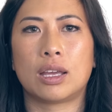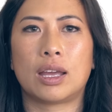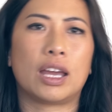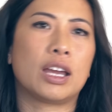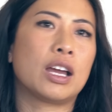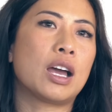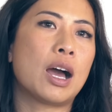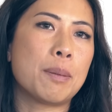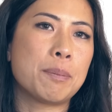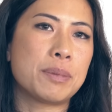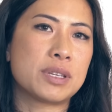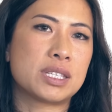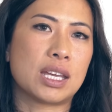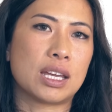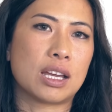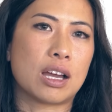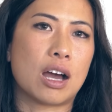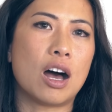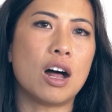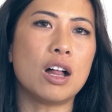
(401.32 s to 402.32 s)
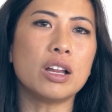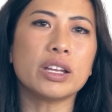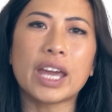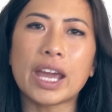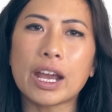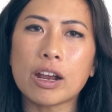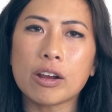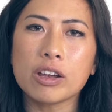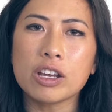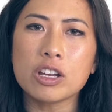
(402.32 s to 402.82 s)
encompassing all
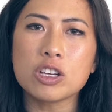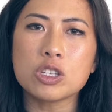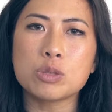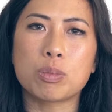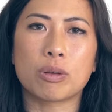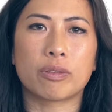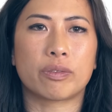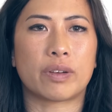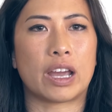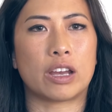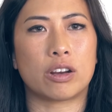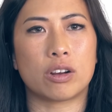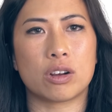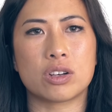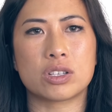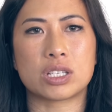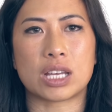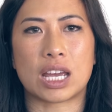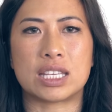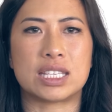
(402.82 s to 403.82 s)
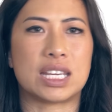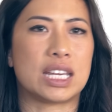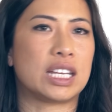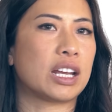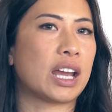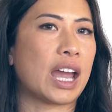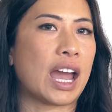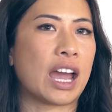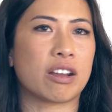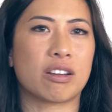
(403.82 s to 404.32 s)
carriers, providers, and
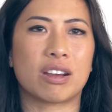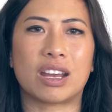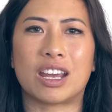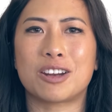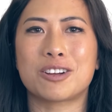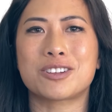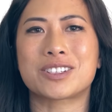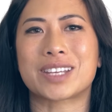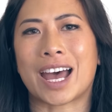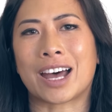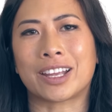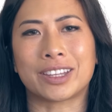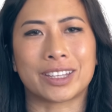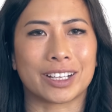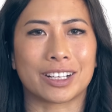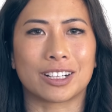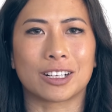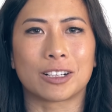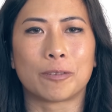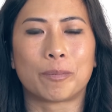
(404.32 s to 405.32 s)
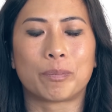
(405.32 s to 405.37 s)
data aggregators out there.